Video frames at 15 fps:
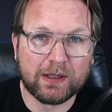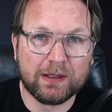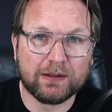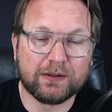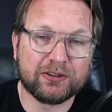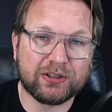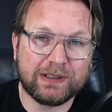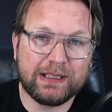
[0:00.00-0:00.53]

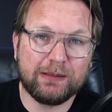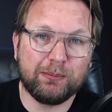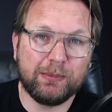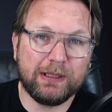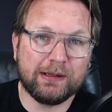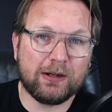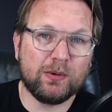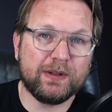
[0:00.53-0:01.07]
There's a link
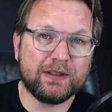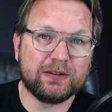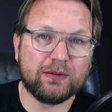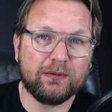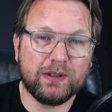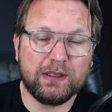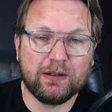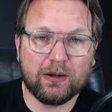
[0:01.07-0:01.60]
below this
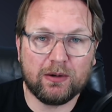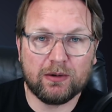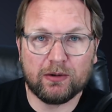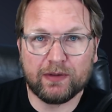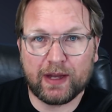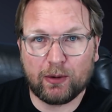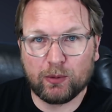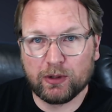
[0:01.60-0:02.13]
video
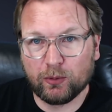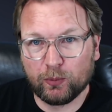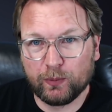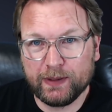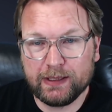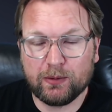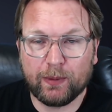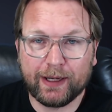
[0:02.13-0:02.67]
that will
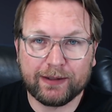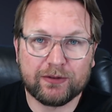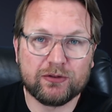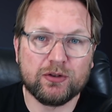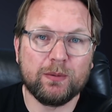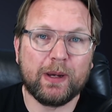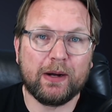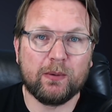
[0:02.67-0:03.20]
redirect
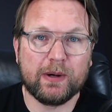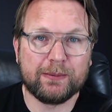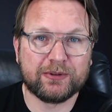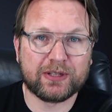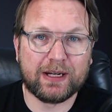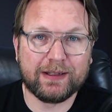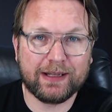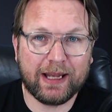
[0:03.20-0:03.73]
to my
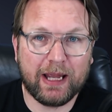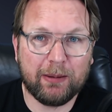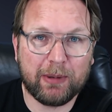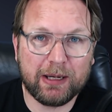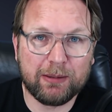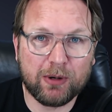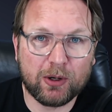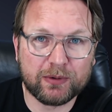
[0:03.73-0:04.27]
website and my
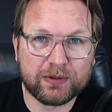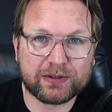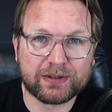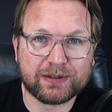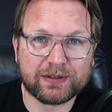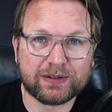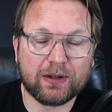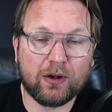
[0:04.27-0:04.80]

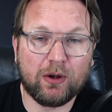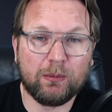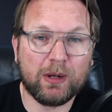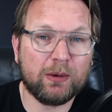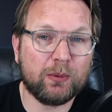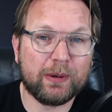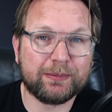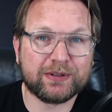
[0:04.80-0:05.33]
bonuses. On my
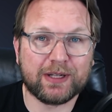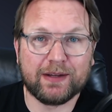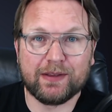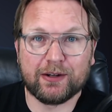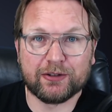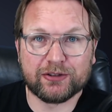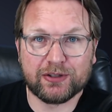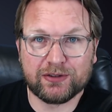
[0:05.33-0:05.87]
website,
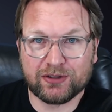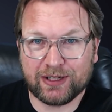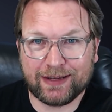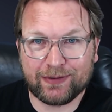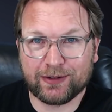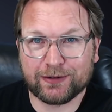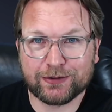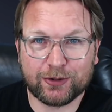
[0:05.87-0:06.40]
there's a
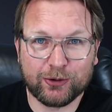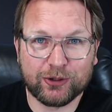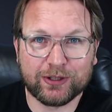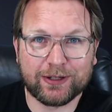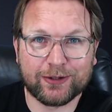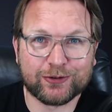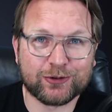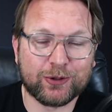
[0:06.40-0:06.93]
chat, so you can
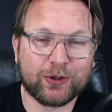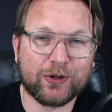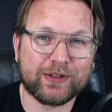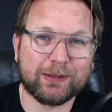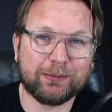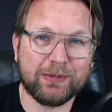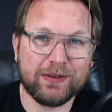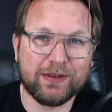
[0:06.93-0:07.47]
also
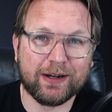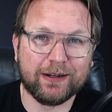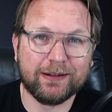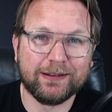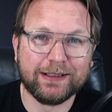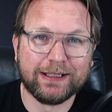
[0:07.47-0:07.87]
contact me there.